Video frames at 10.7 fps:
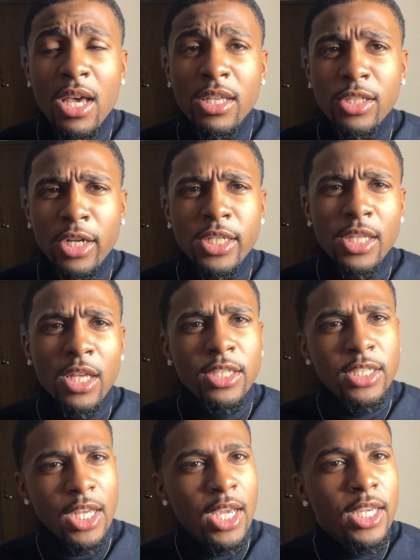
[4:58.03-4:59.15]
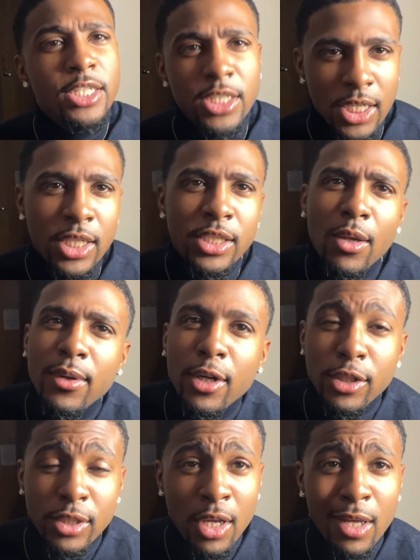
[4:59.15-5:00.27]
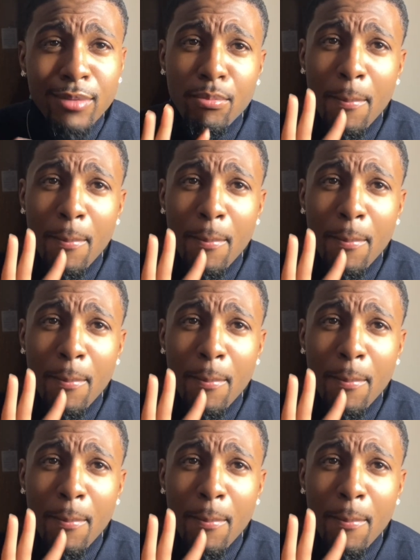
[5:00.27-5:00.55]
turkey, sausage, egg, and cheese on a croissant.